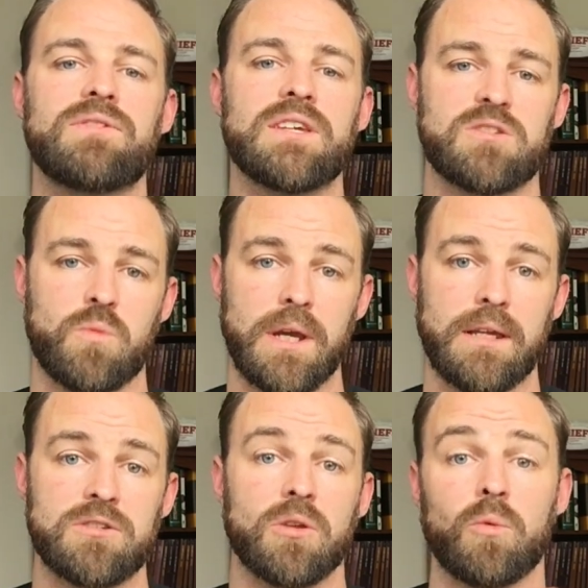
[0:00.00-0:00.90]
this
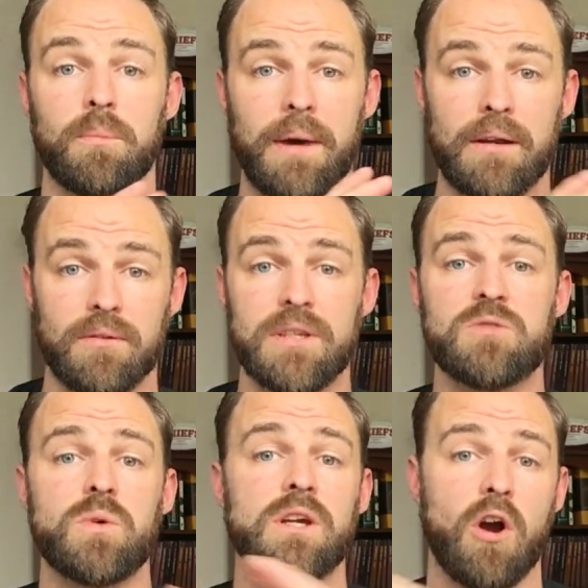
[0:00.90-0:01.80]
week so that we're better
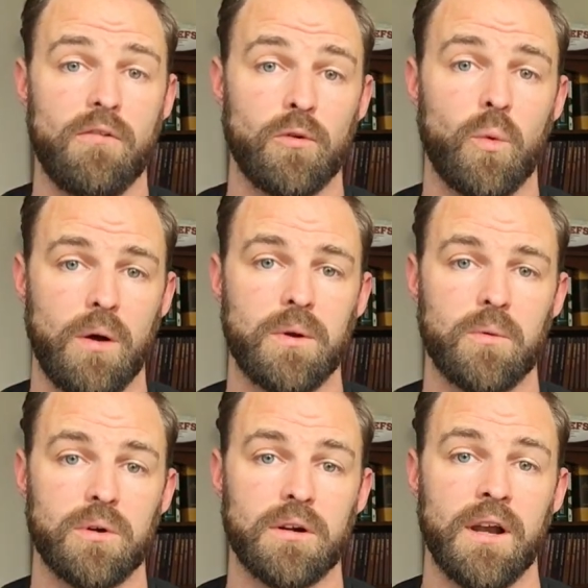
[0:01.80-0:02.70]
this week over what we
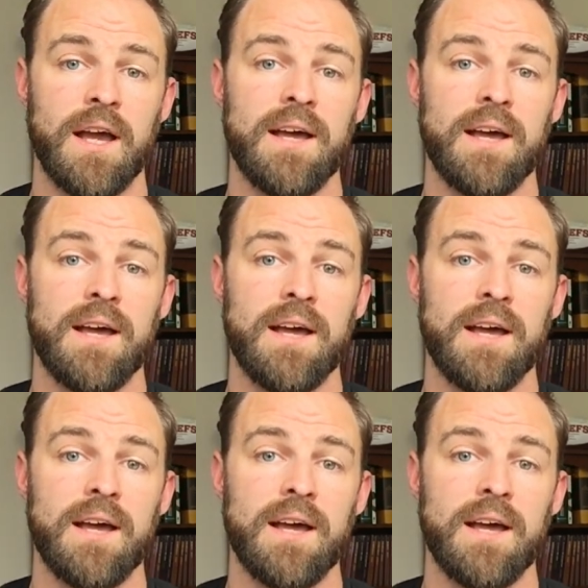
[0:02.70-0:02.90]
were